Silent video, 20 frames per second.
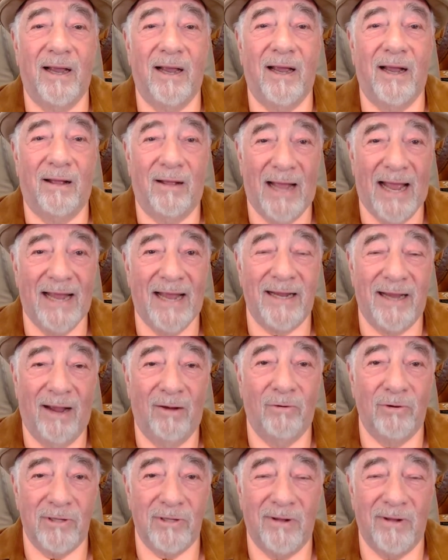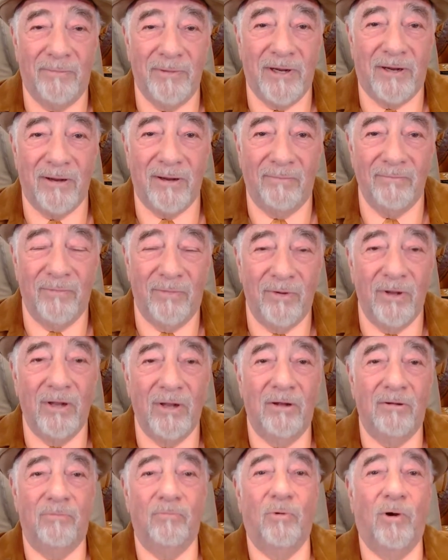I'll hang out with him. I'll become
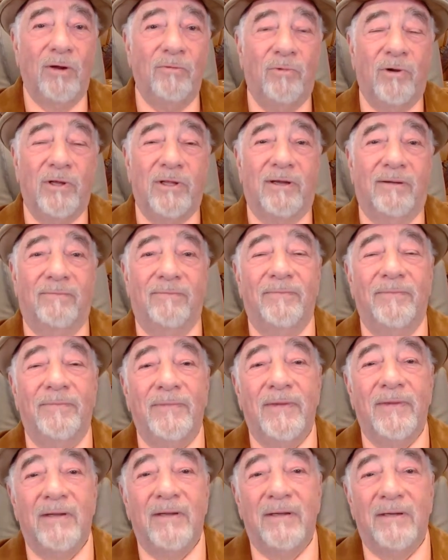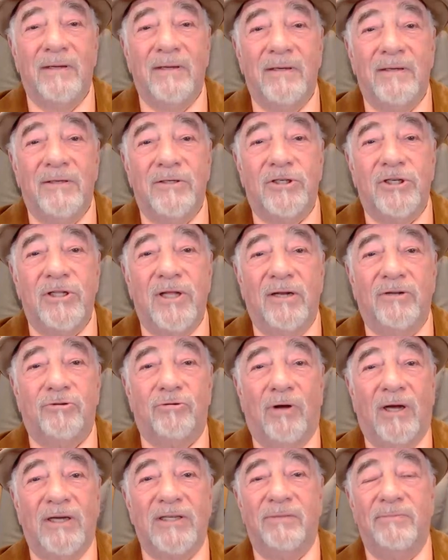one with him. She then
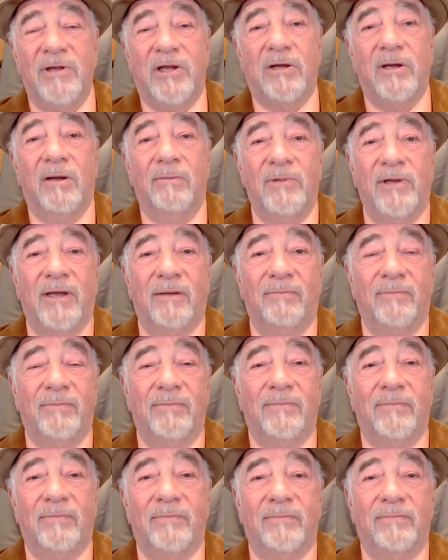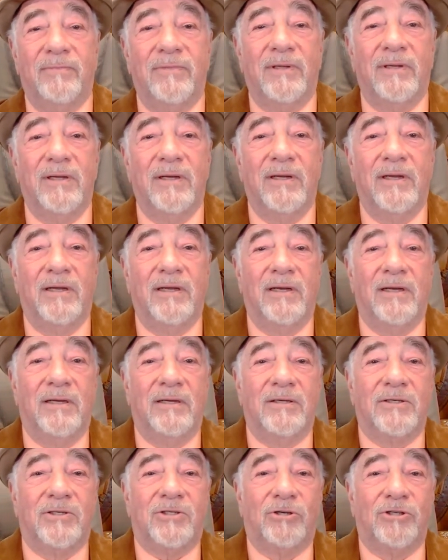tries to become him.
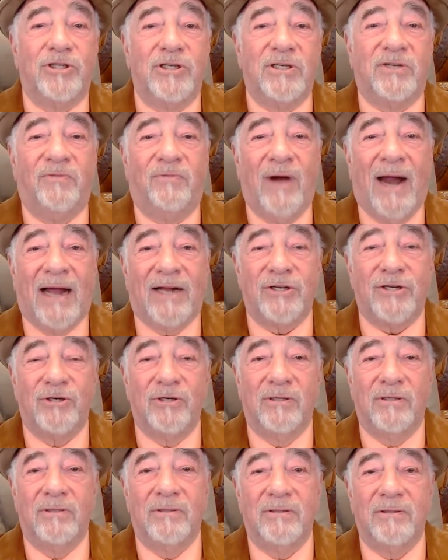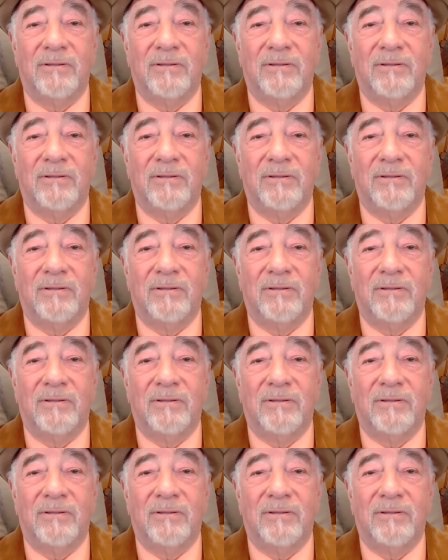So she's fractured.